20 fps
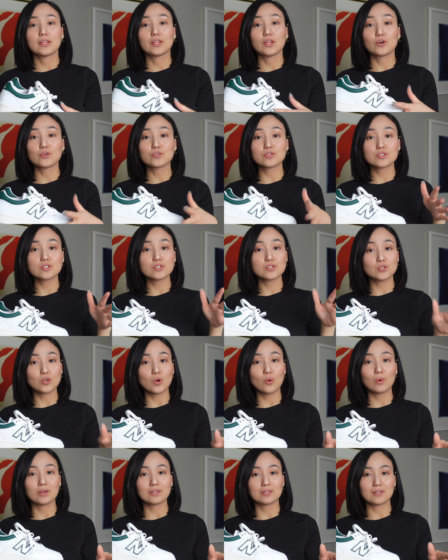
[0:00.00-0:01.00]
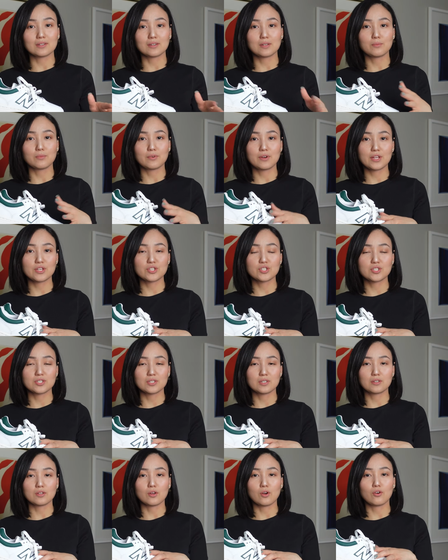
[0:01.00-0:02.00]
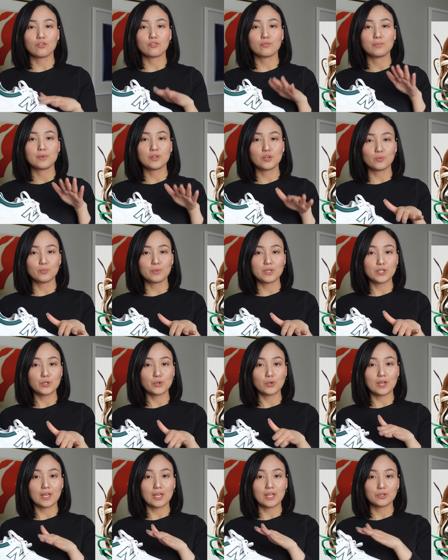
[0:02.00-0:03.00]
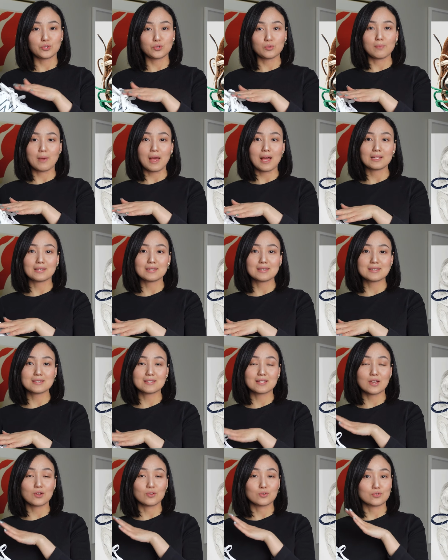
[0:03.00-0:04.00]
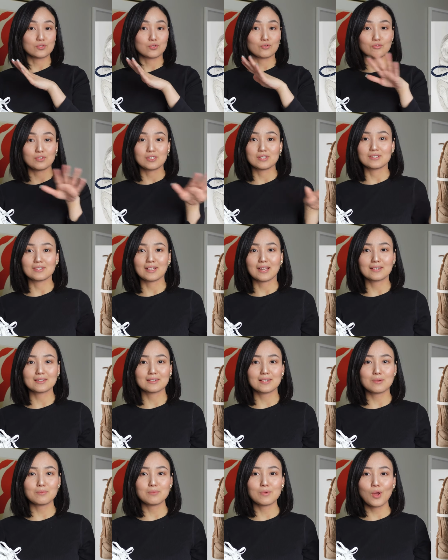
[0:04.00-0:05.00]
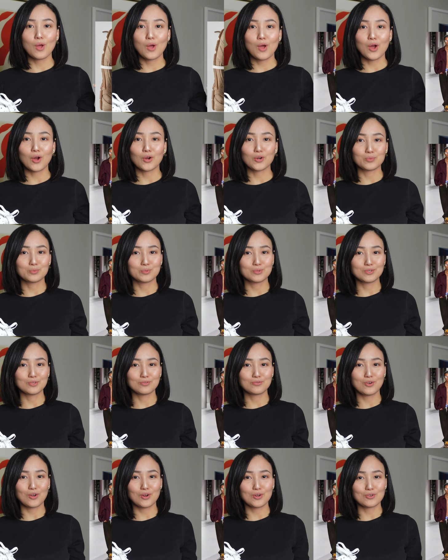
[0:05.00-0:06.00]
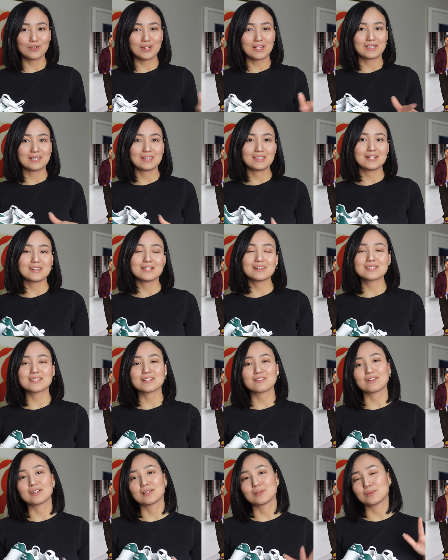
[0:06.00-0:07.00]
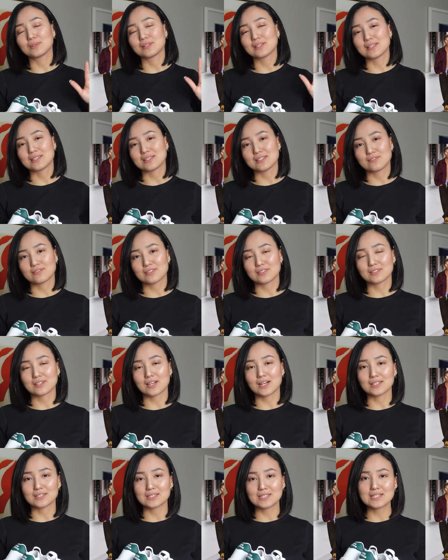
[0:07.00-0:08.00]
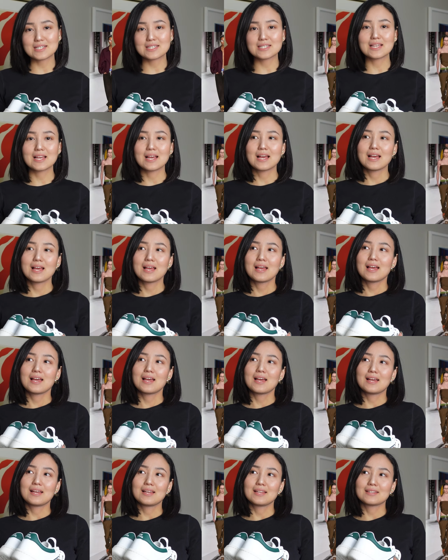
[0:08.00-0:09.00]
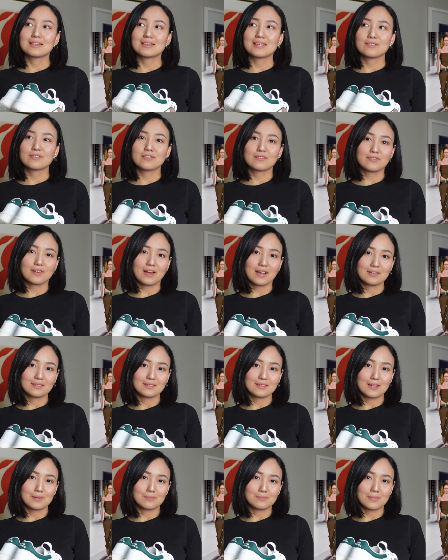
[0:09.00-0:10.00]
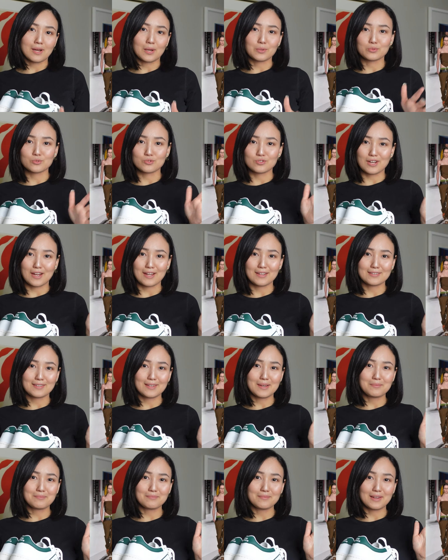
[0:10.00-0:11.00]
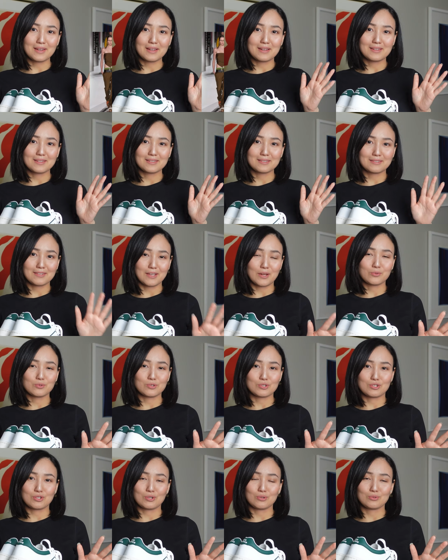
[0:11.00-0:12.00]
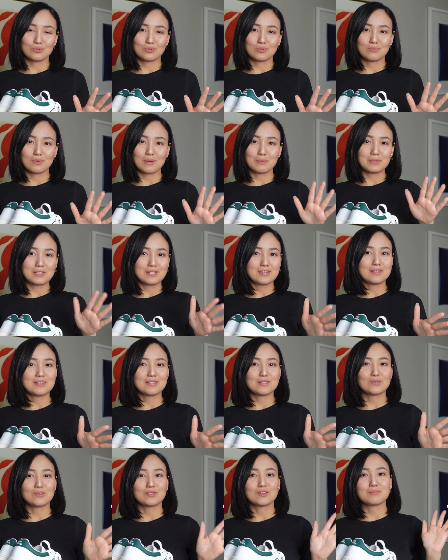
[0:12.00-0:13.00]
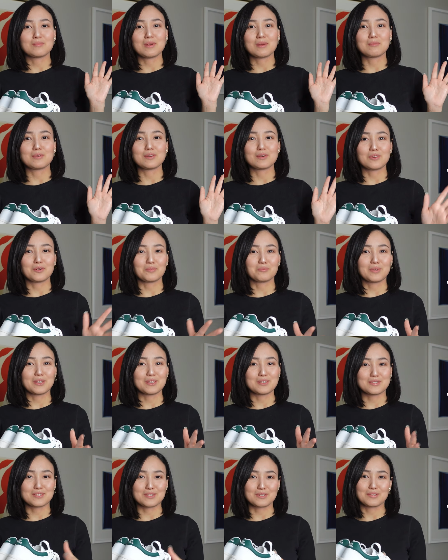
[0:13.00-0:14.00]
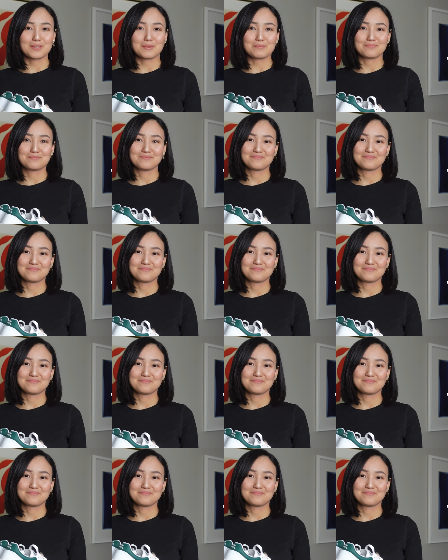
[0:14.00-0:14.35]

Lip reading: And I also saw one collaboration of Miu Miu and New Balance. I also really like them. I'll put the photo right here. It's available in different colors, and if I find them, I will try them, and I will show you maybe here or maybe on my Instagram.